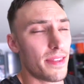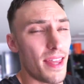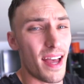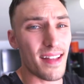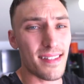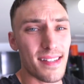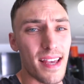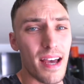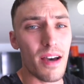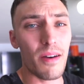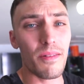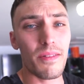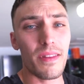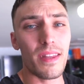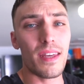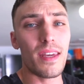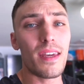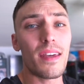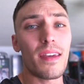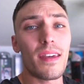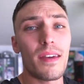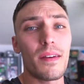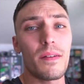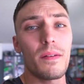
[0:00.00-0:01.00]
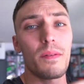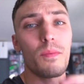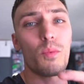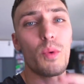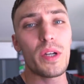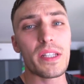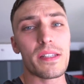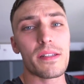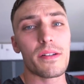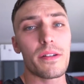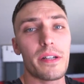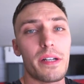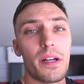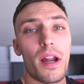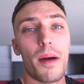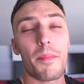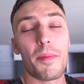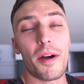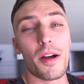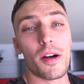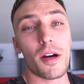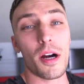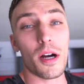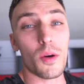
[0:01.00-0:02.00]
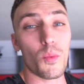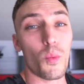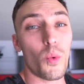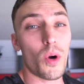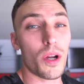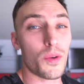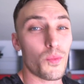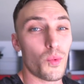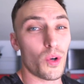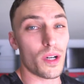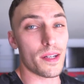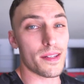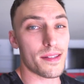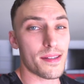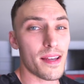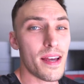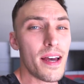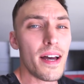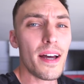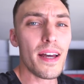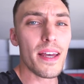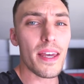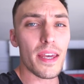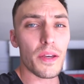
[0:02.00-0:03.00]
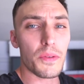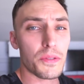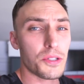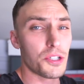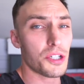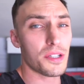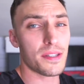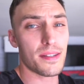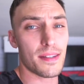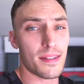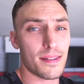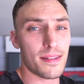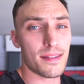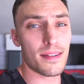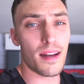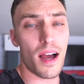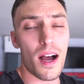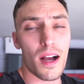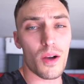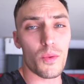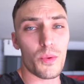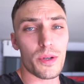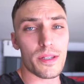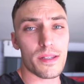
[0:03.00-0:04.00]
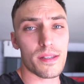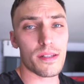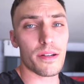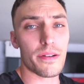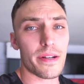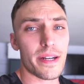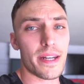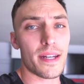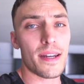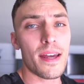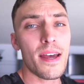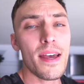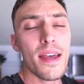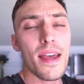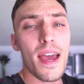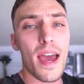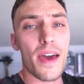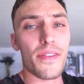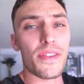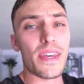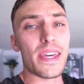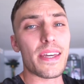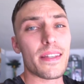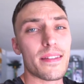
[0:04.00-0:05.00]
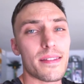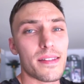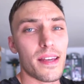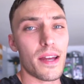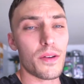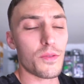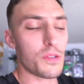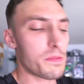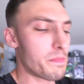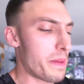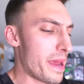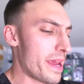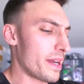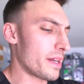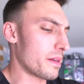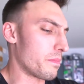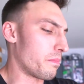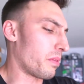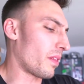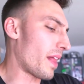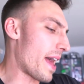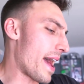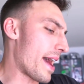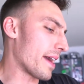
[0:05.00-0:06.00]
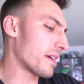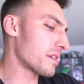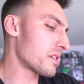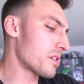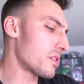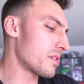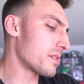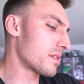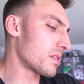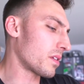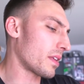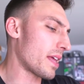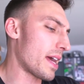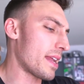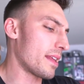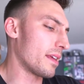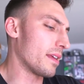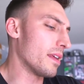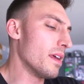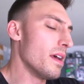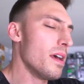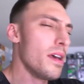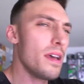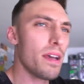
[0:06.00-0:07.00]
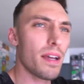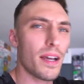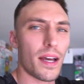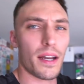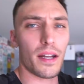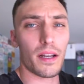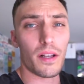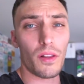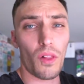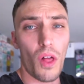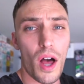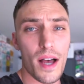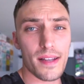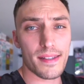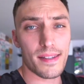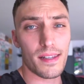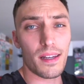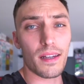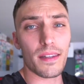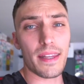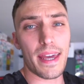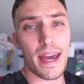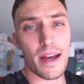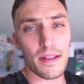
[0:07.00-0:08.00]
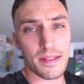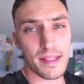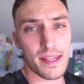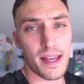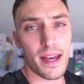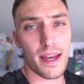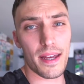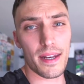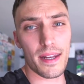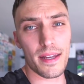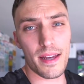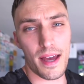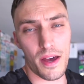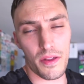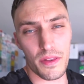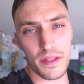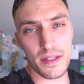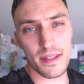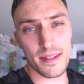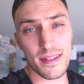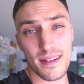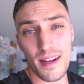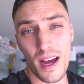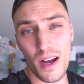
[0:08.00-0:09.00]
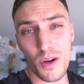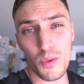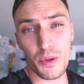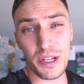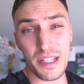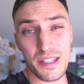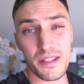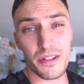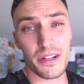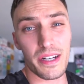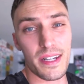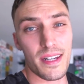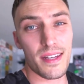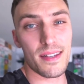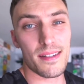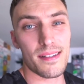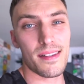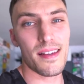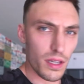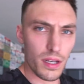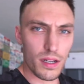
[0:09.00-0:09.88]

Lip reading: That's how the windscreen on my R1 was. It was just the stock windscreen and the inside was painted black. So you still had it kind of glossy on the outside, how the stock windscreen is.